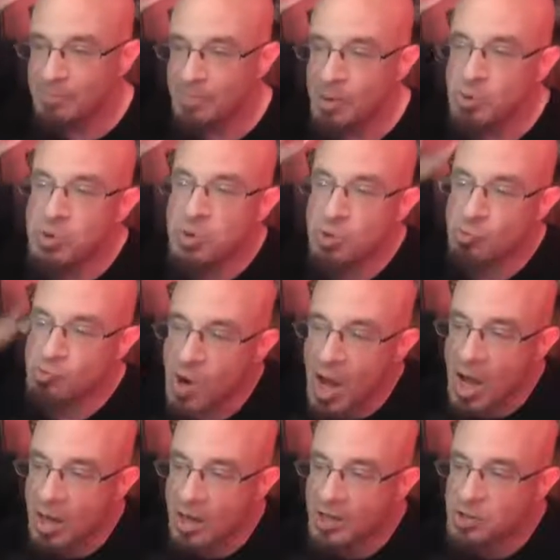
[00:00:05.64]
Most
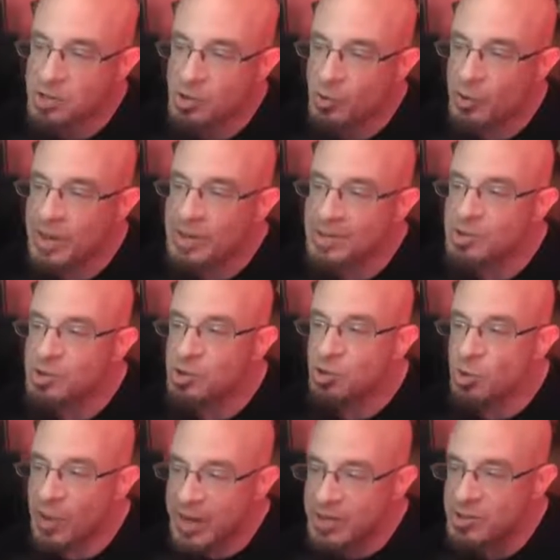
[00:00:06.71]
rock historians
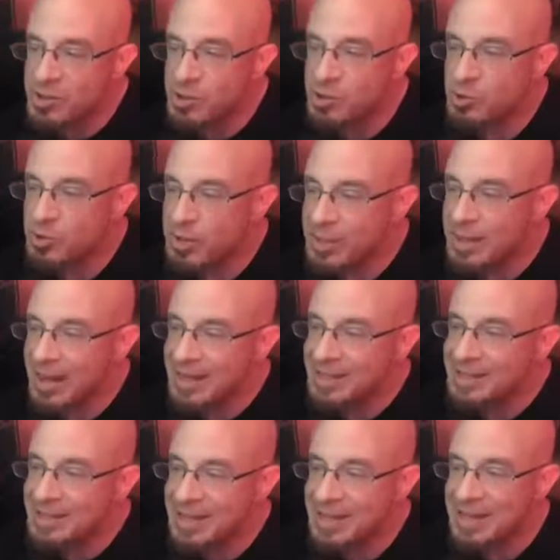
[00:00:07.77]
trace it to the
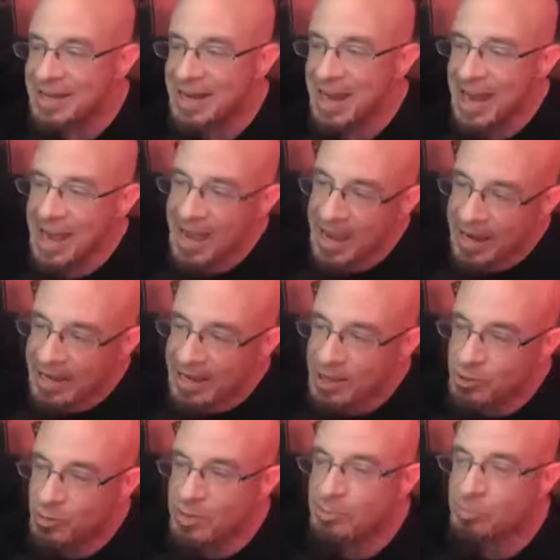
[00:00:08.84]

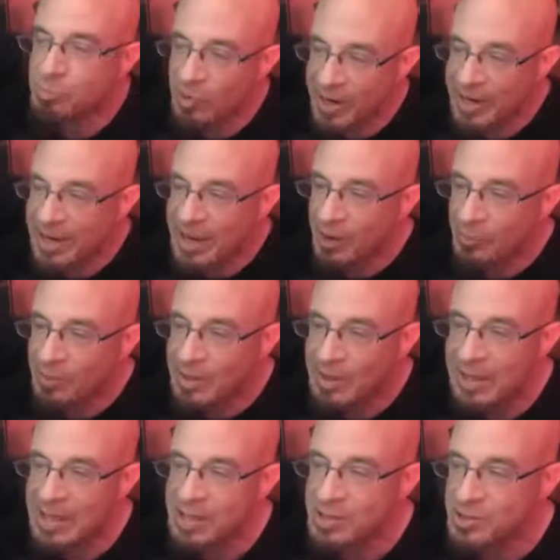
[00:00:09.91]
1983 breakout
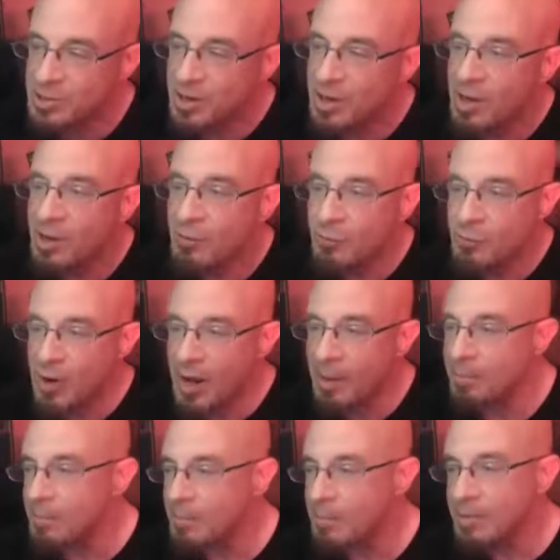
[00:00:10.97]
release
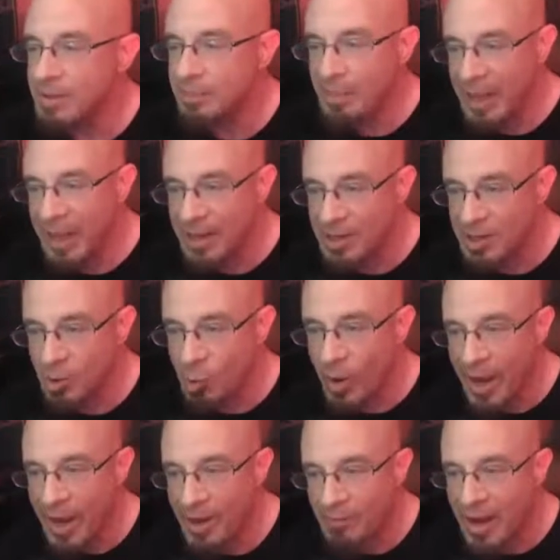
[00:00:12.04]
from the band
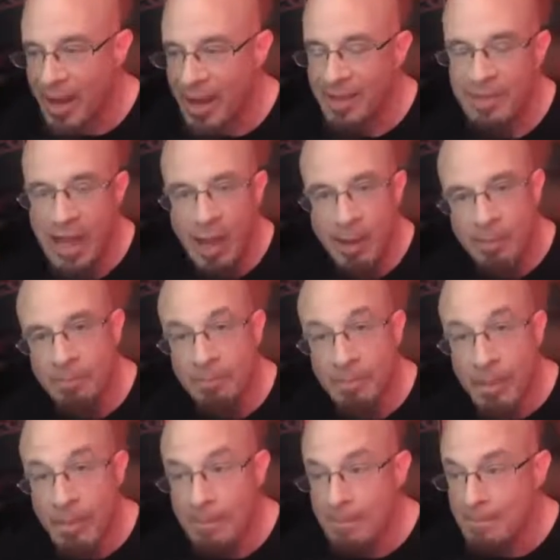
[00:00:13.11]
Quiet Riot, the
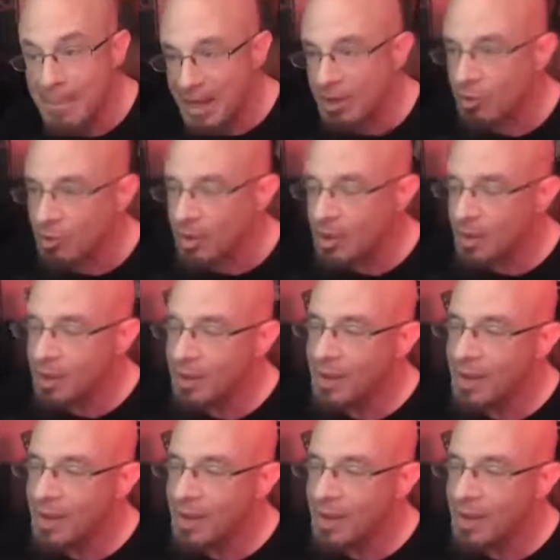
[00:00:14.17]
album Metal